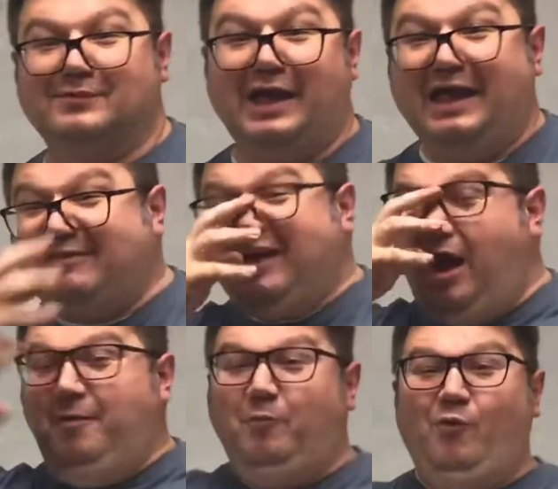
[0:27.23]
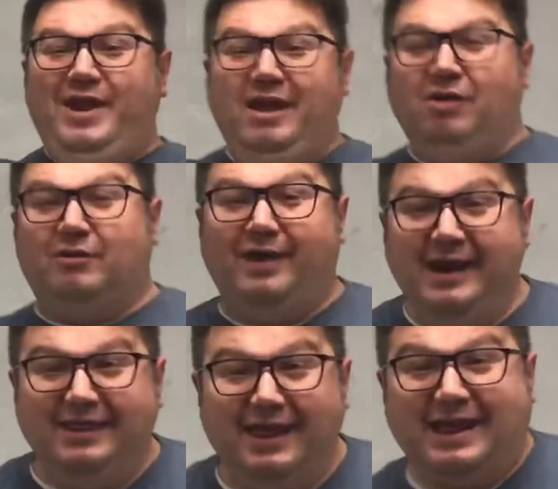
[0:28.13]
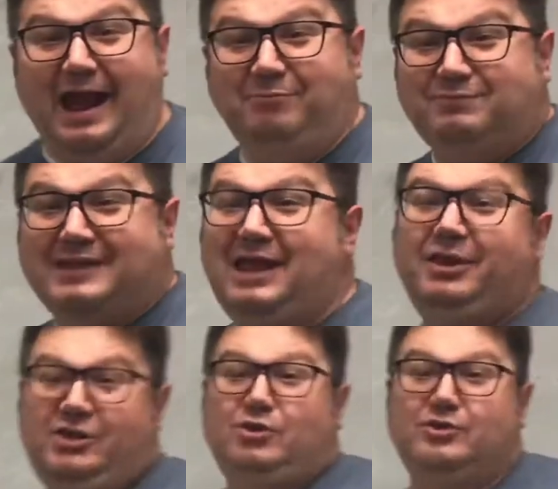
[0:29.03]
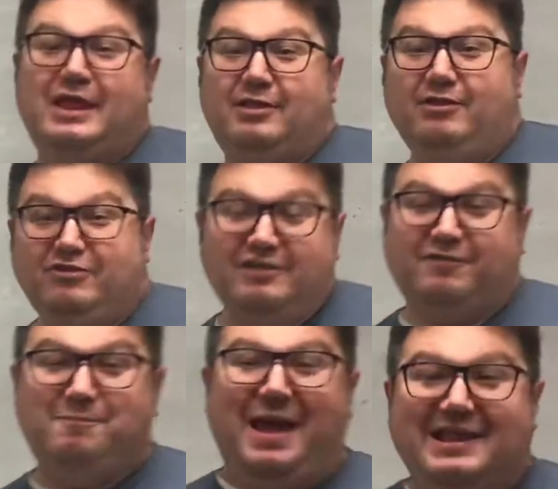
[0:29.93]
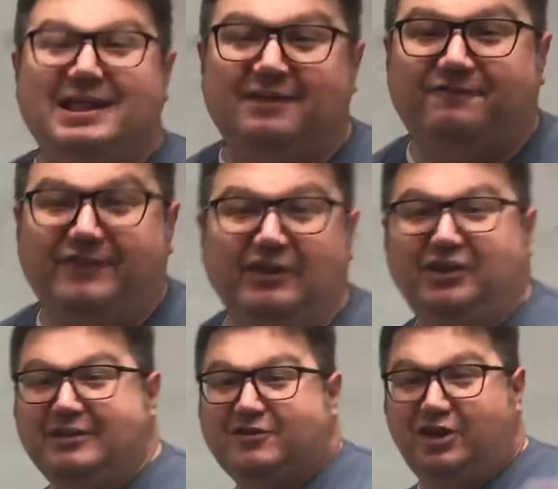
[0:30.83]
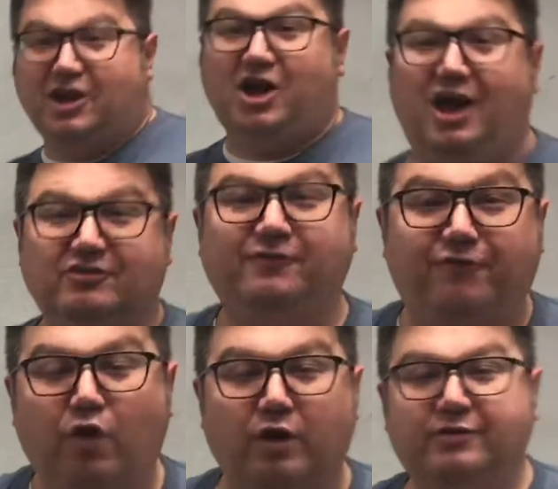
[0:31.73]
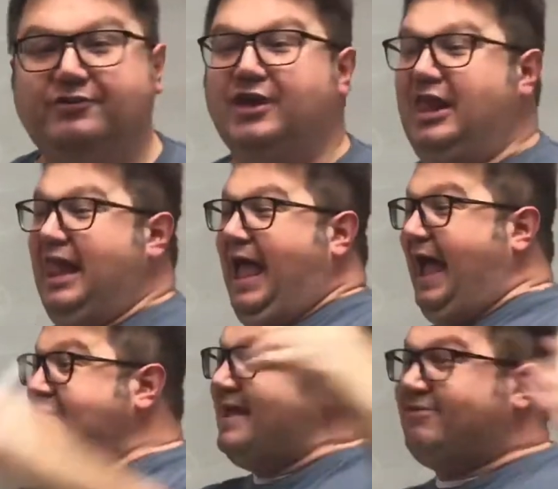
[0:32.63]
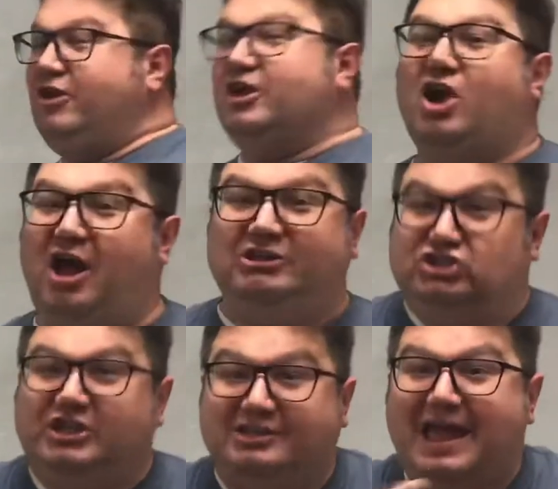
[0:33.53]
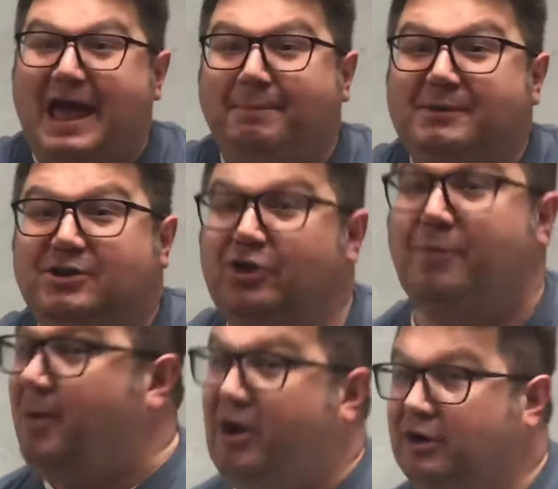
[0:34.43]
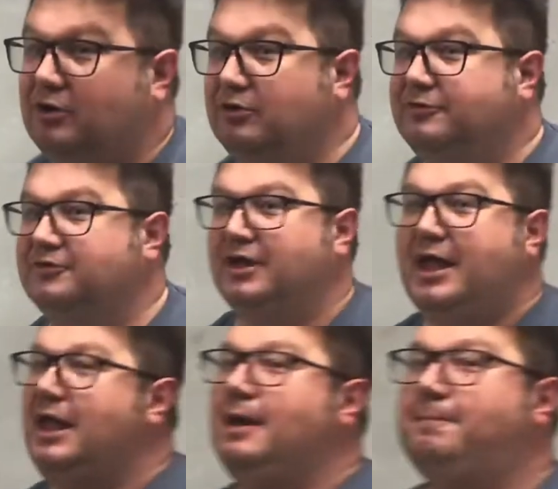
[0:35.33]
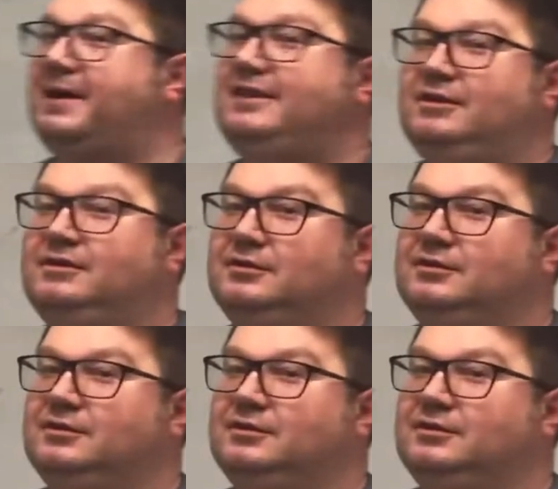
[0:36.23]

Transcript: That's like unreal, right? Like I'm telling you that there's this magnetic field, it's gonna cause a force, and that's gonna cause shit to happen to your particles, but